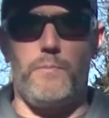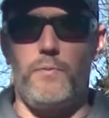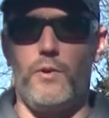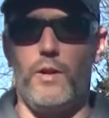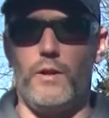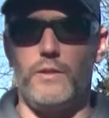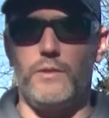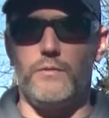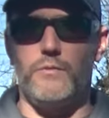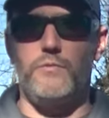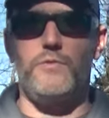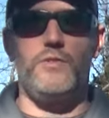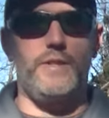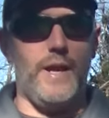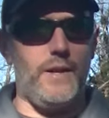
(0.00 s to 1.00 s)
productive
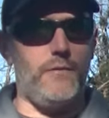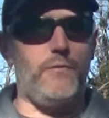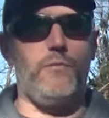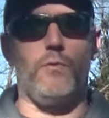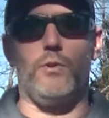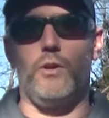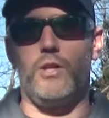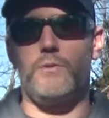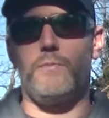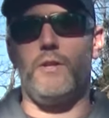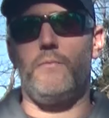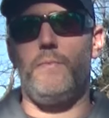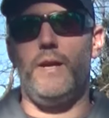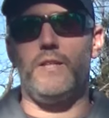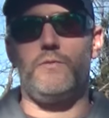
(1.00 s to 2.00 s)
state for
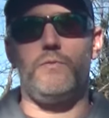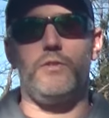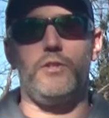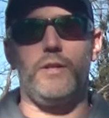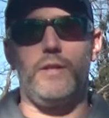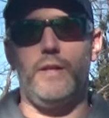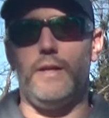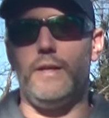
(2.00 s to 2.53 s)
largemouth bass fishing.